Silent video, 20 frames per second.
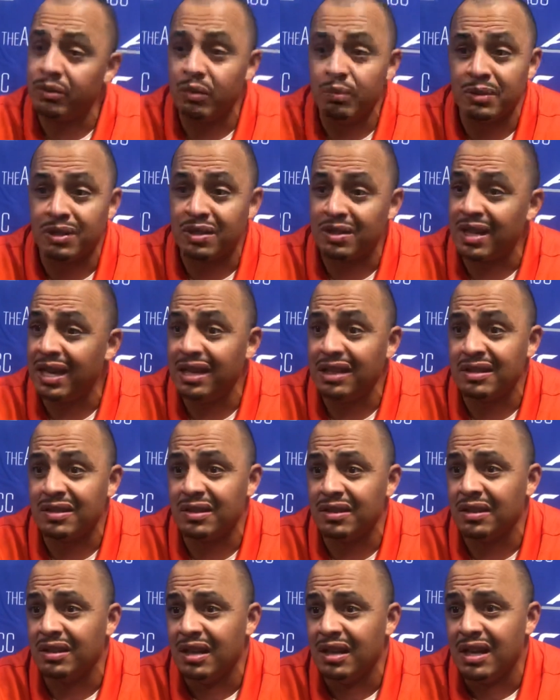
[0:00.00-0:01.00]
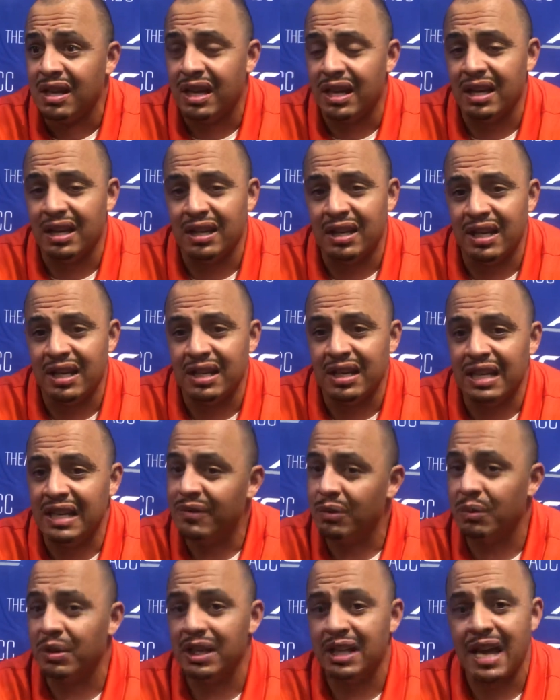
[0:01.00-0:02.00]
through mistakes, and
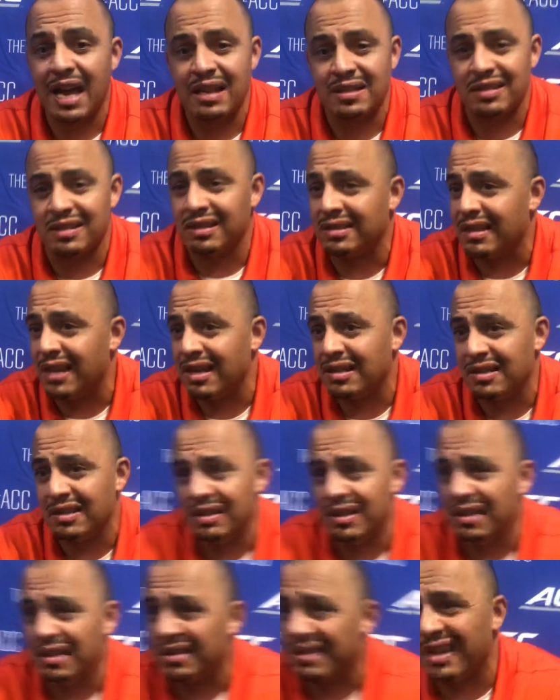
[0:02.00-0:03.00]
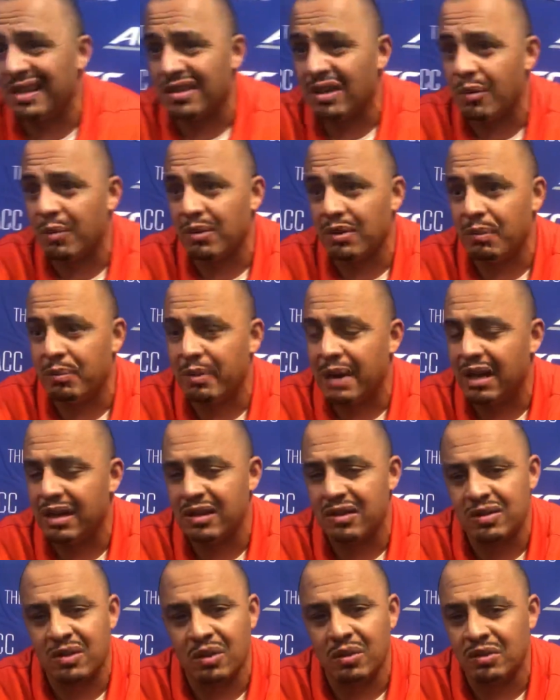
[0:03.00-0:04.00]
even when he has success, he stays humble
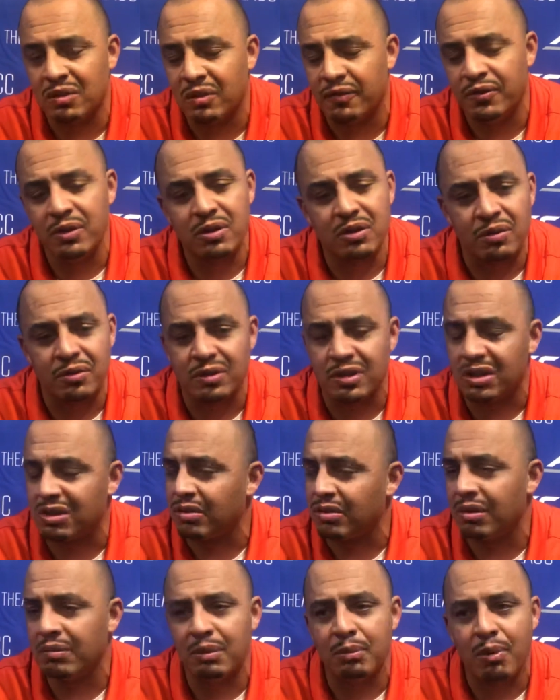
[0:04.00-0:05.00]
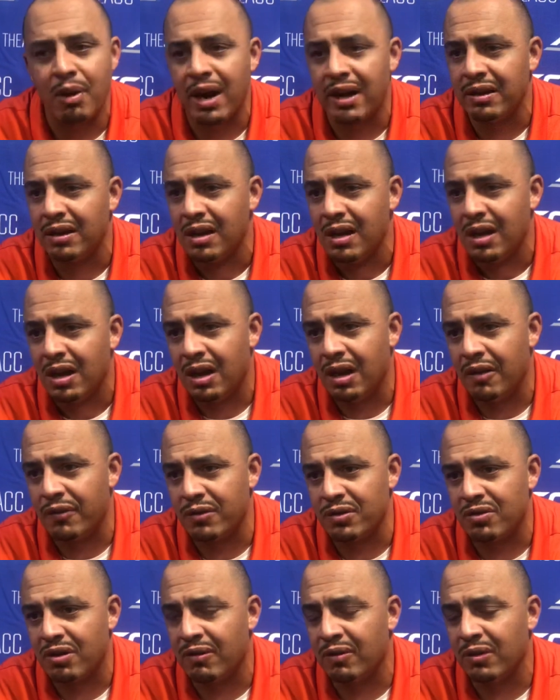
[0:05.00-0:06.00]
about it. So the future is extremely bright
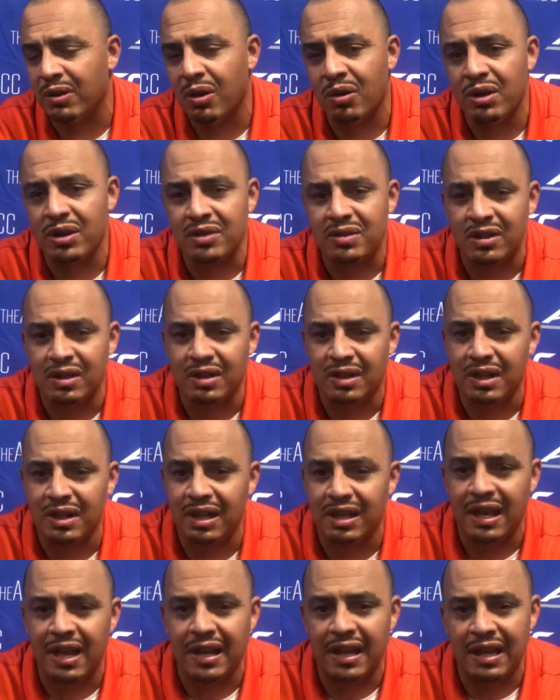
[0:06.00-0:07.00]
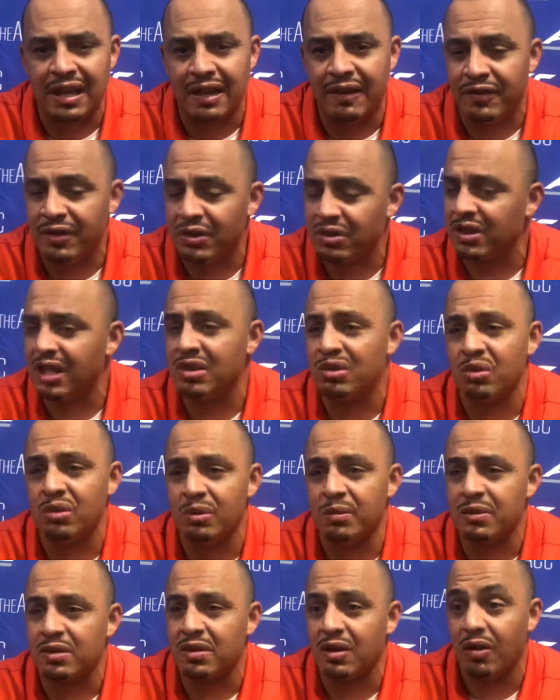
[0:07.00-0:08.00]
for Trevor Lawrence, and if he'll stay
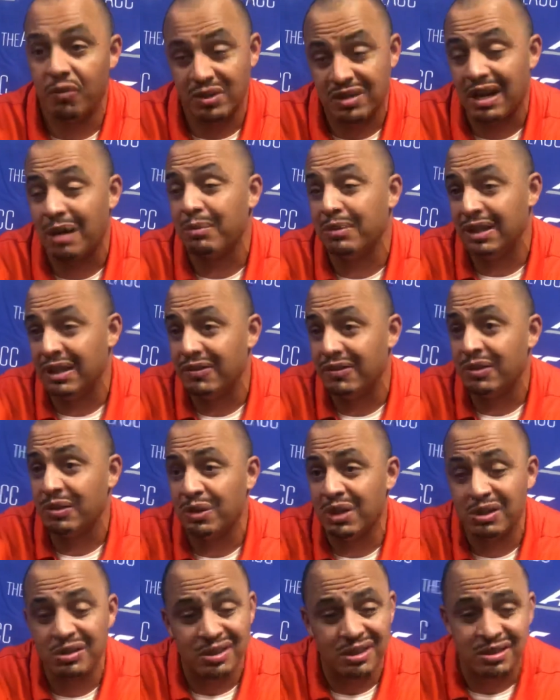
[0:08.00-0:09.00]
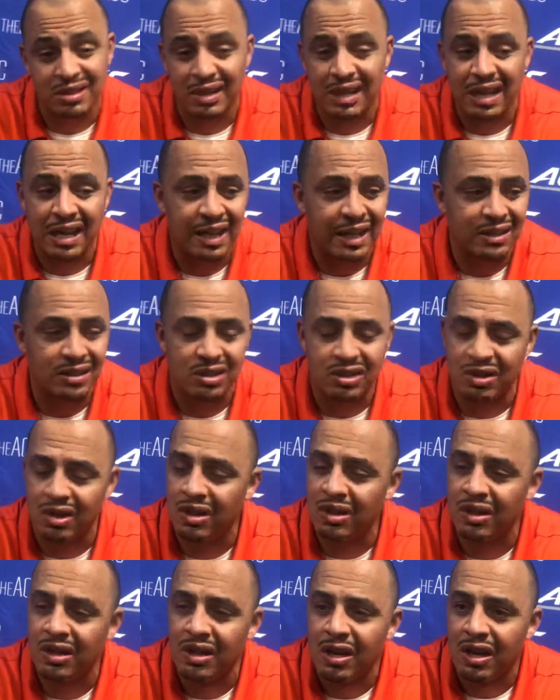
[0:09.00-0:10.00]
true to himself, which I believe he will, just a lot like
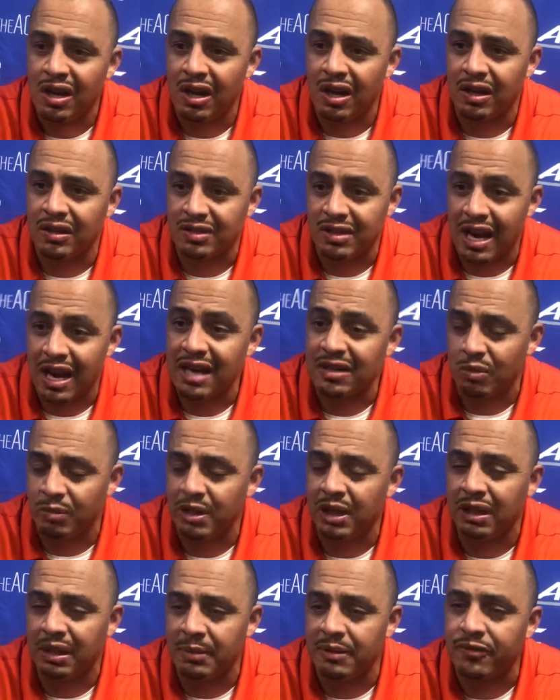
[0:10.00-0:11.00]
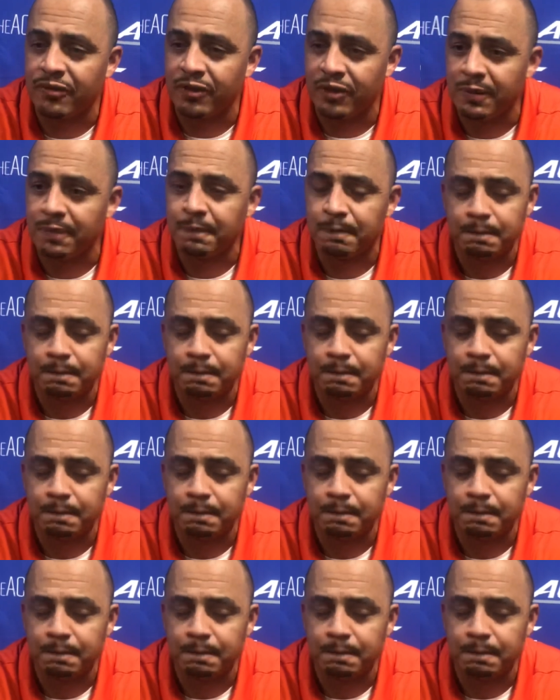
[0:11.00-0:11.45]
Deshaun, the sky's gonna be the limit for him.